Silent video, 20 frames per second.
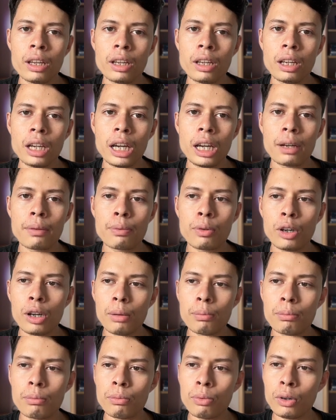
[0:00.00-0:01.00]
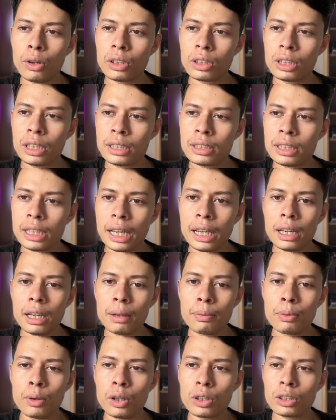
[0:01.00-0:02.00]
And for this
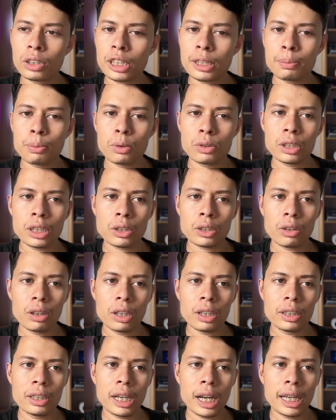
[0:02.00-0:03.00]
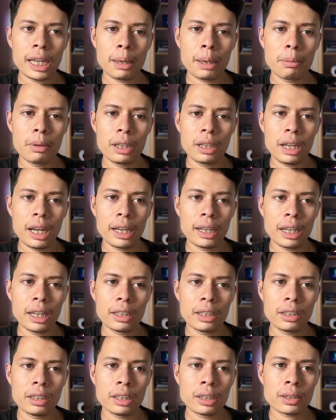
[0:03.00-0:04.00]
project already I have a
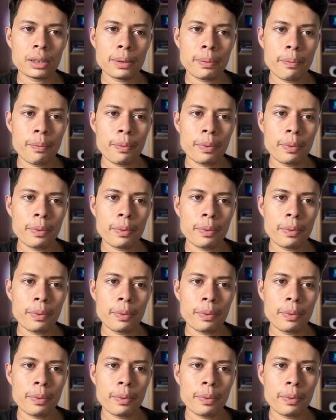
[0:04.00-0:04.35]
analytics,